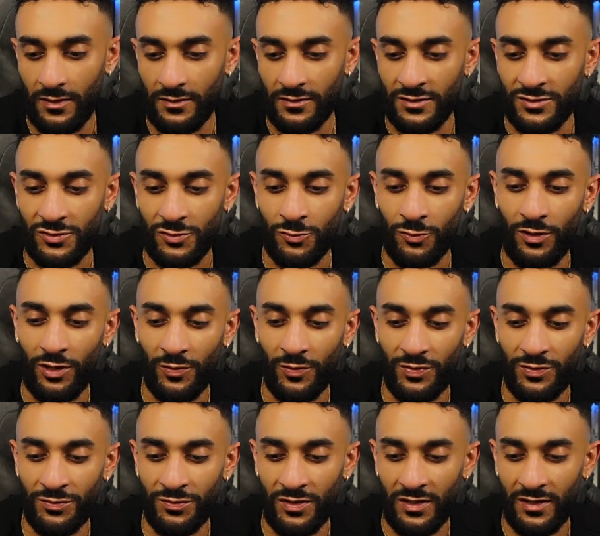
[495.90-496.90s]
did school help
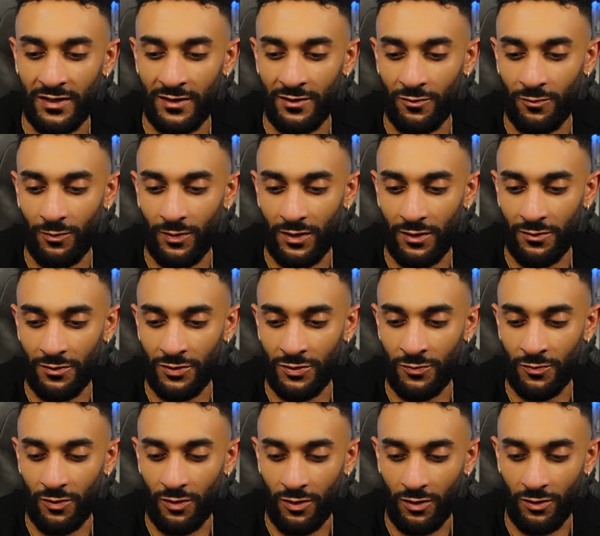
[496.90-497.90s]
you get where
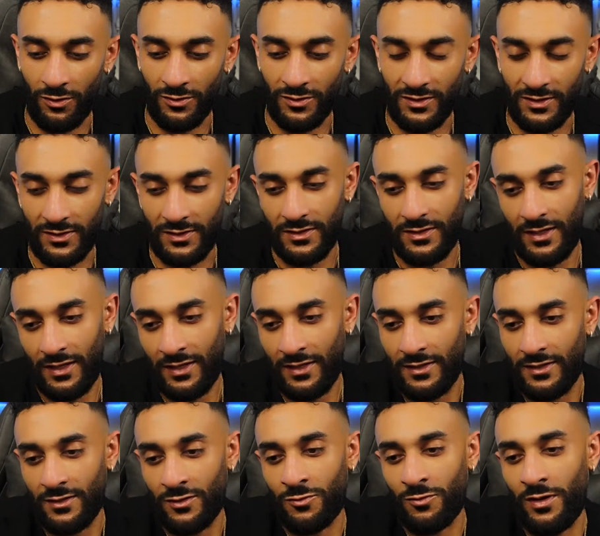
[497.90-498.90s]
you are
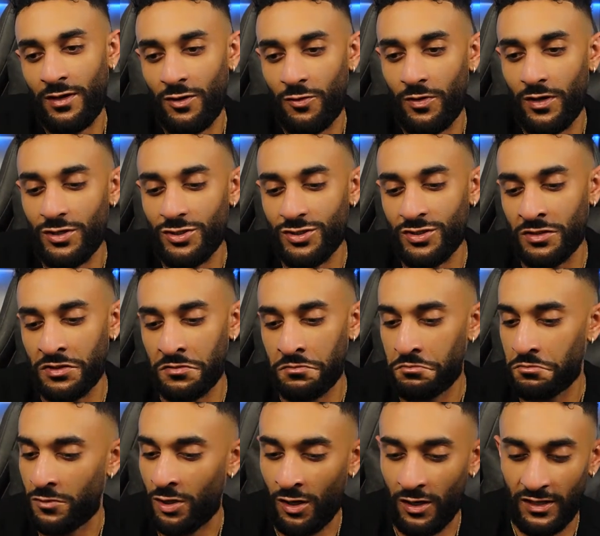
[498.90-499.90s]
today? Great question.
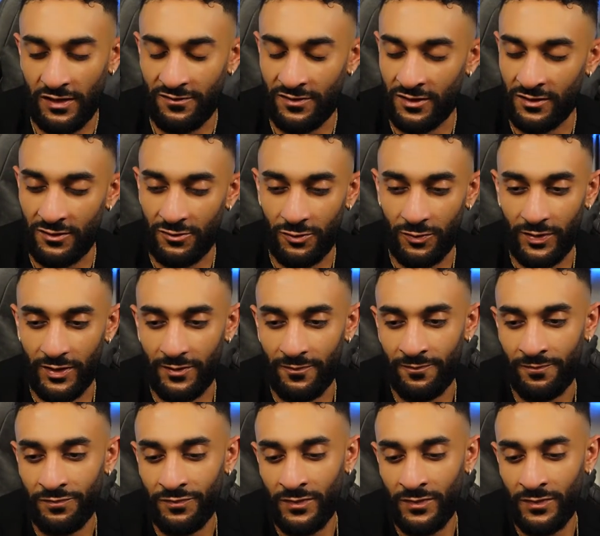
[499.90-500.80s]
Not even a little bit.